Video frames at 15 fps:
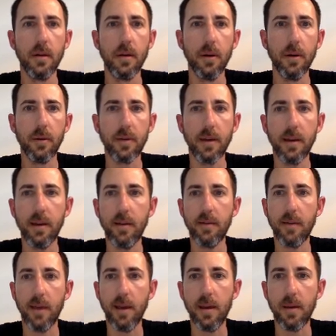
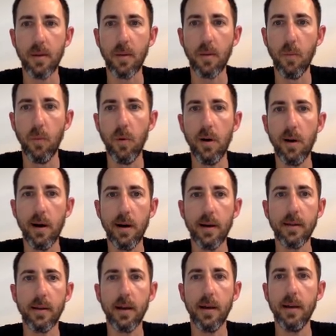Okay. What
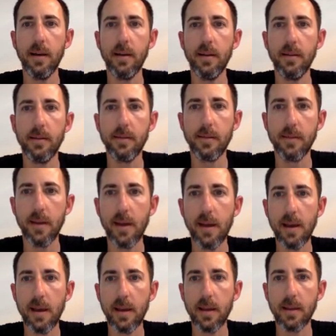a
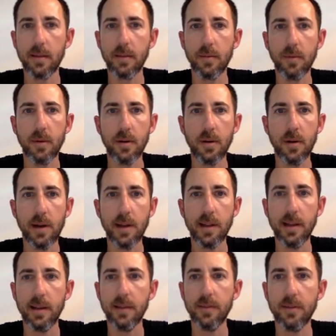day. What a night
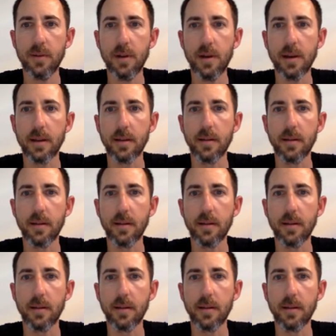last night.